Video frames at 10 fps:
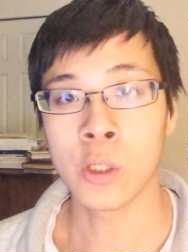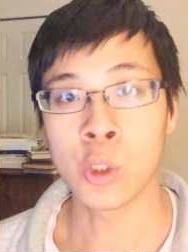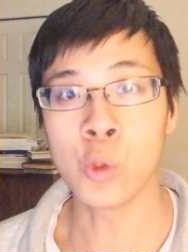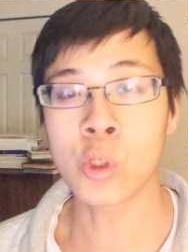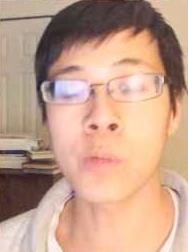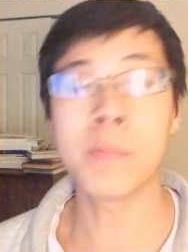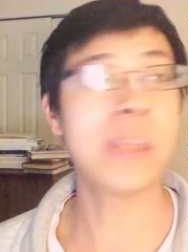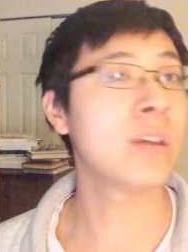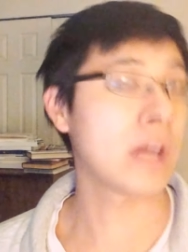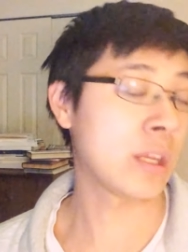you could
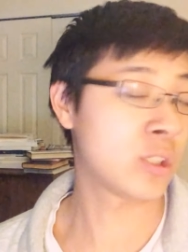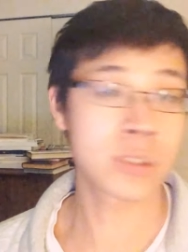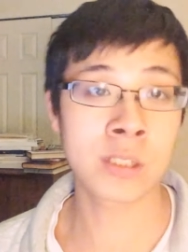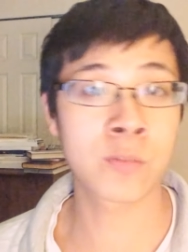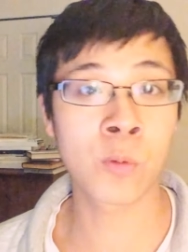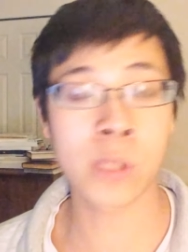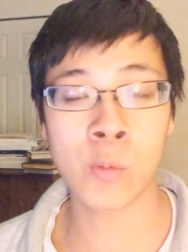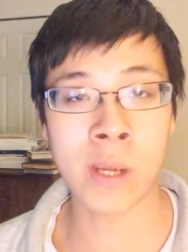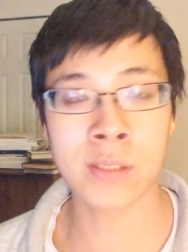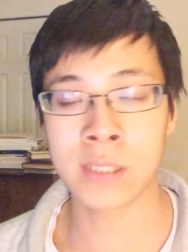be just as fully
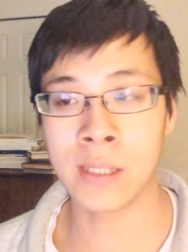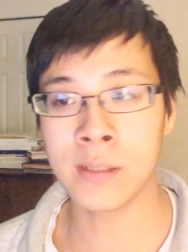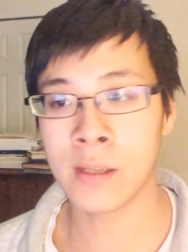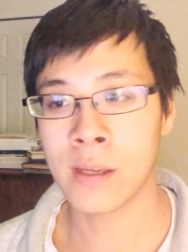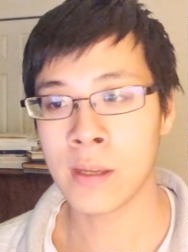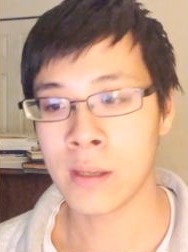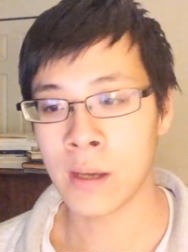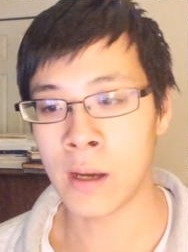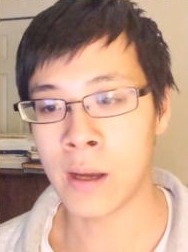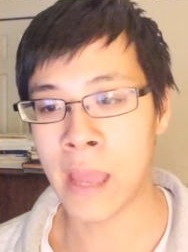rested
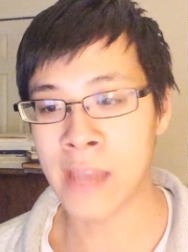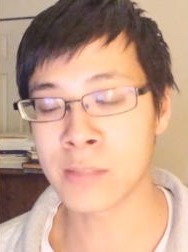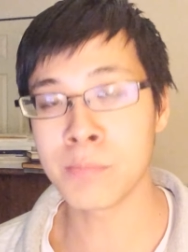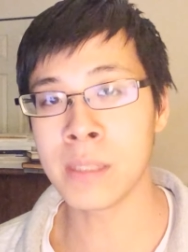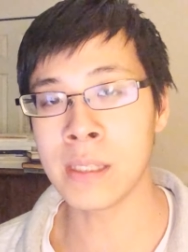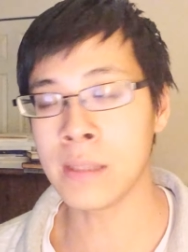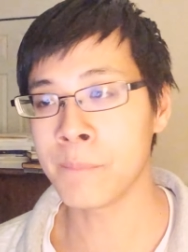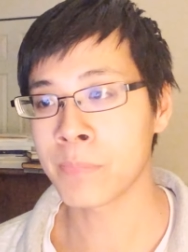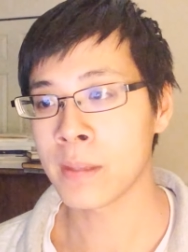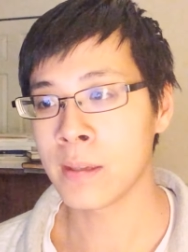uh, as
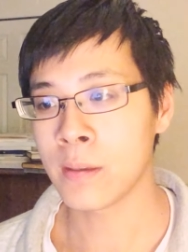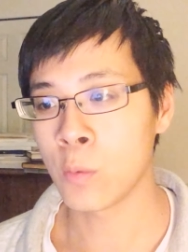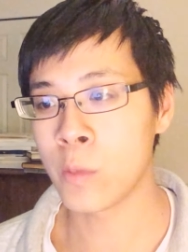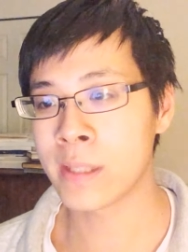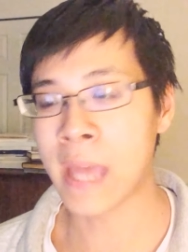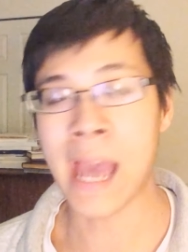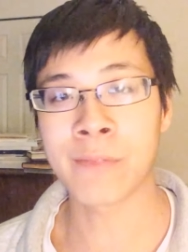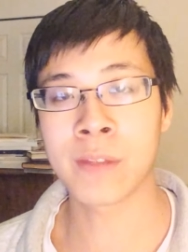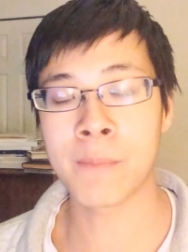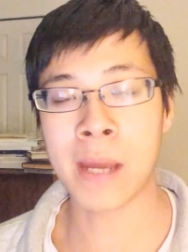me with
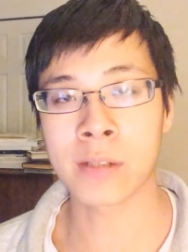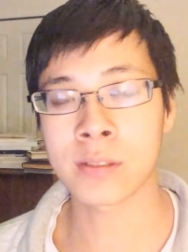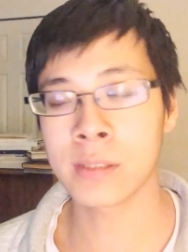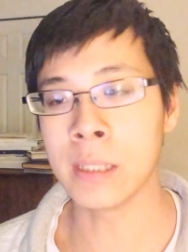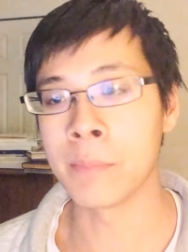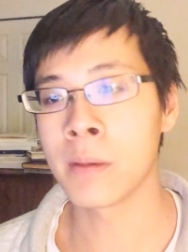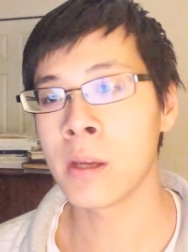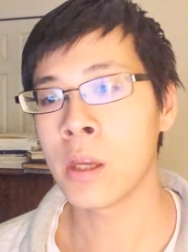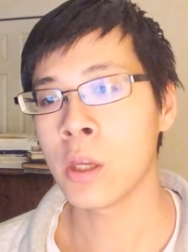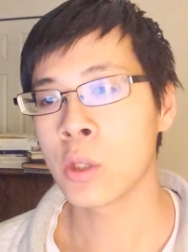half the amount of sleep.
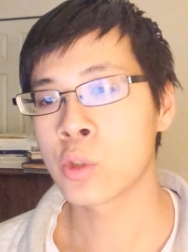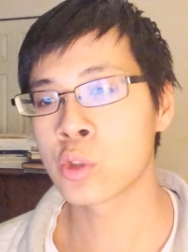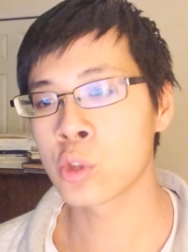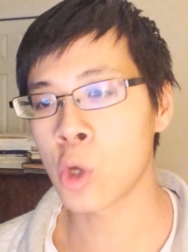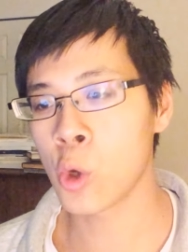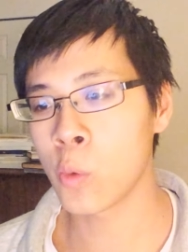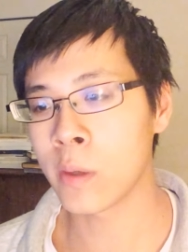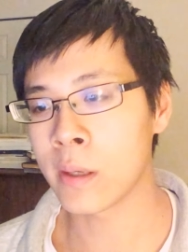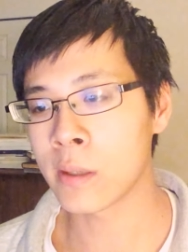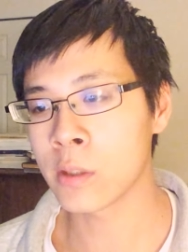
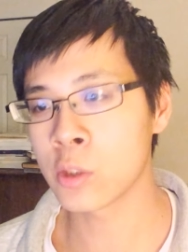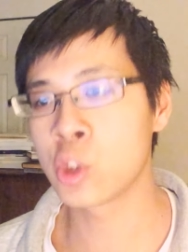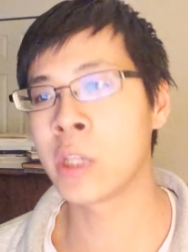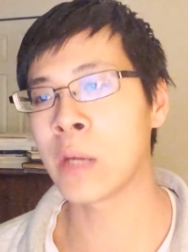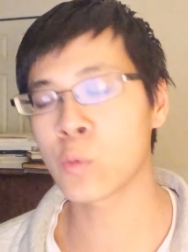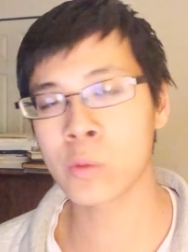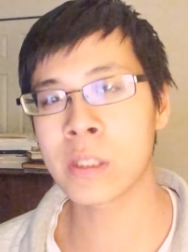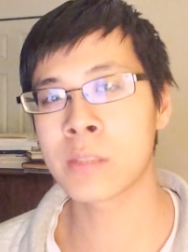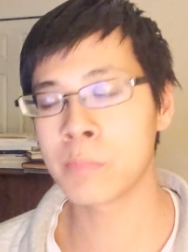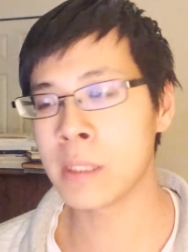So,
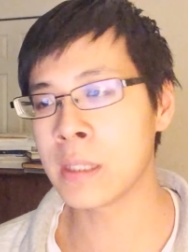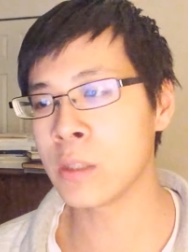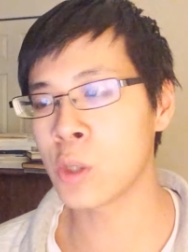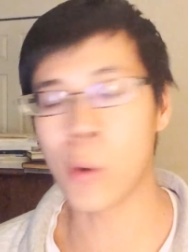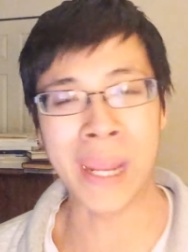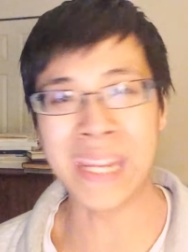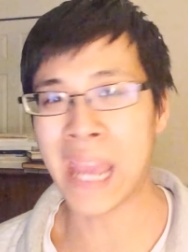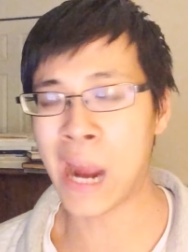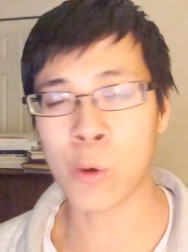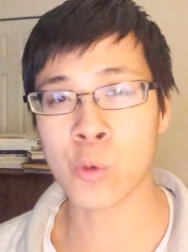generally speaking, though, eight
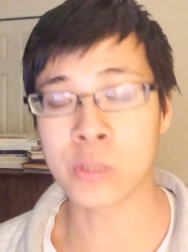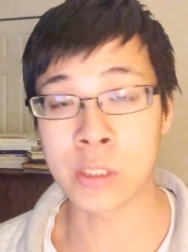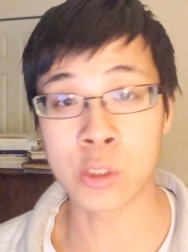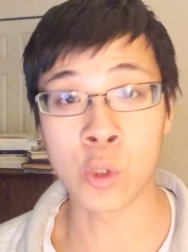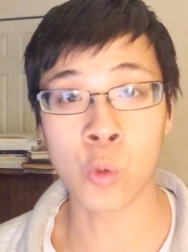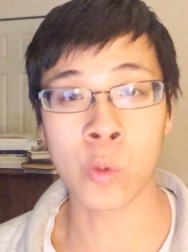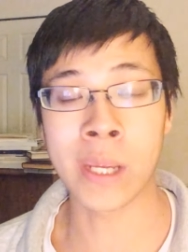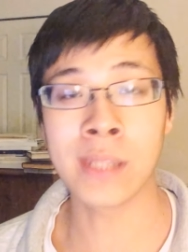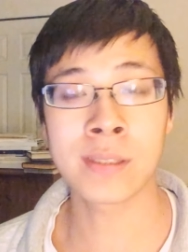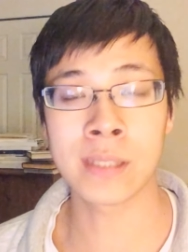hours is
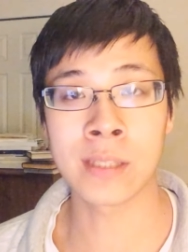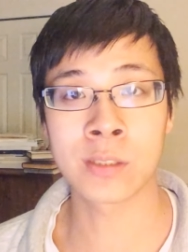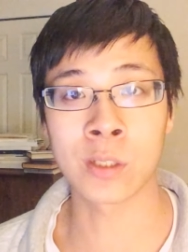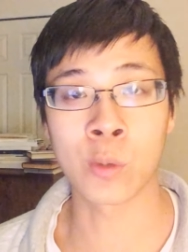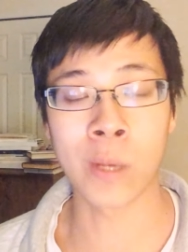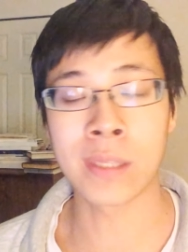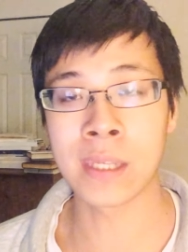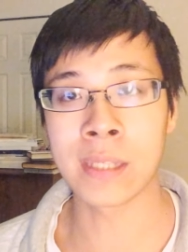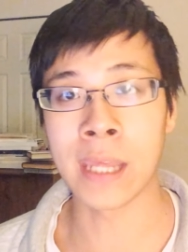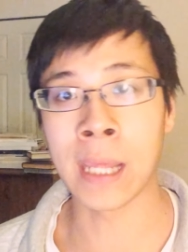great. It's a great
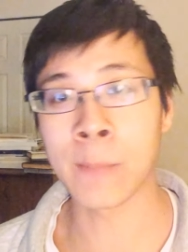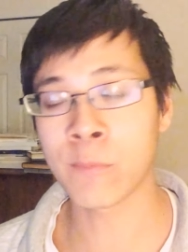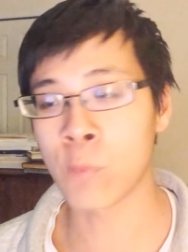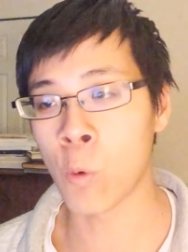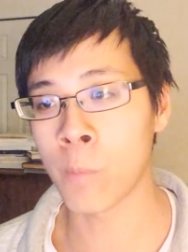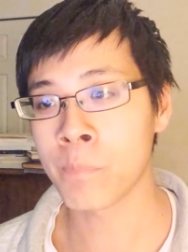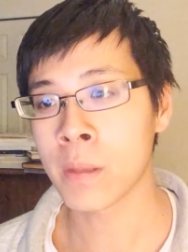thing to aim for